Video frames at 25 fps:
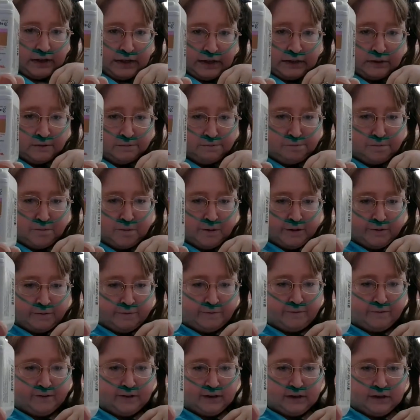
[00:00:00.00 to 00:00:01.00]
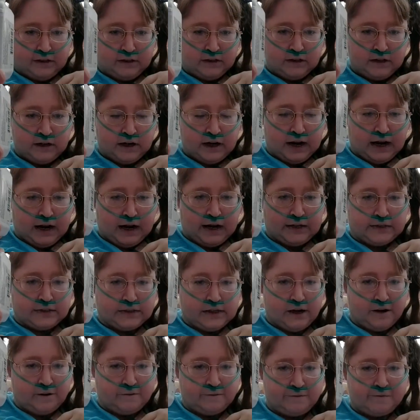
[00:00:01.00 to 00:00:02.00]
is morphine. I
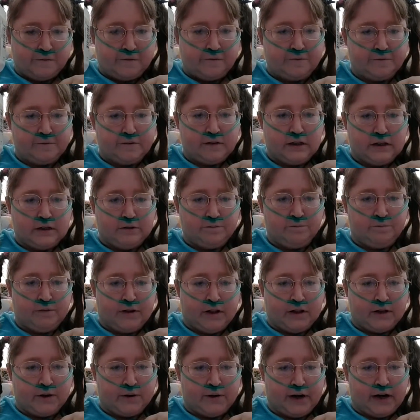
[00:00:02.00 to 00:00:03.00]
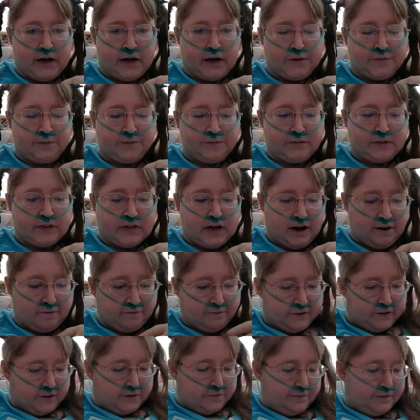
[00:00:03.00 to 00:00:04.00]
take 15 milligrams
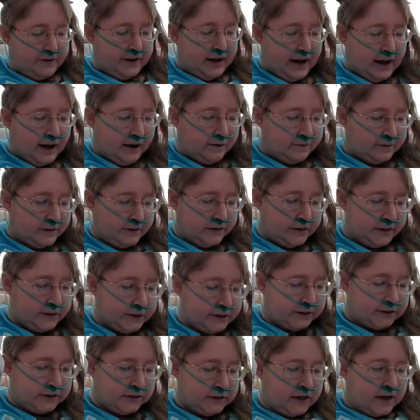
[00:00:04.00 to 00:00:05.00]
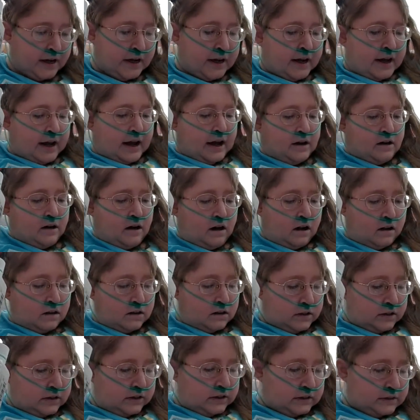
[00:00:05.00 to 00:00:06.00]
every 3 hours. And
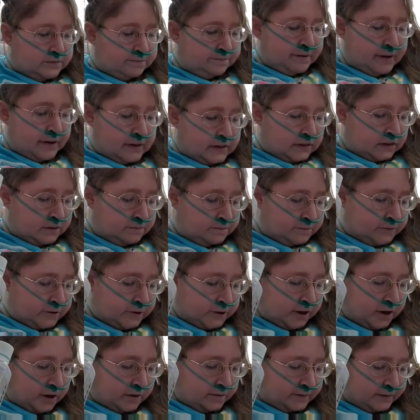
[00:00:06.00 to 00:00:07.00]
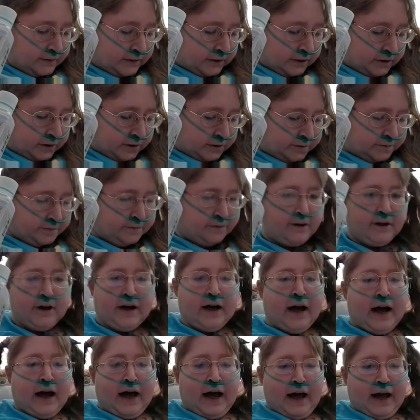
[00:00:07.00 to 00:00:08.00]
all of these meds I'm showing you,
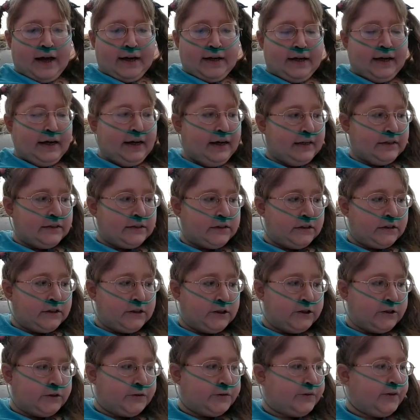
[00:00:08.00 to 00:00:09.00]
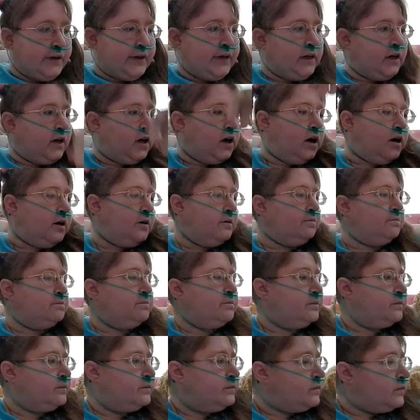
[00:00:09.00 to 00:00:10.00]
I can't just drink them.
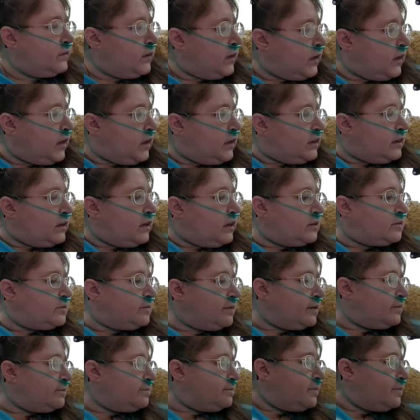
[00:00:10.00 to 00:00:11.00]
There's one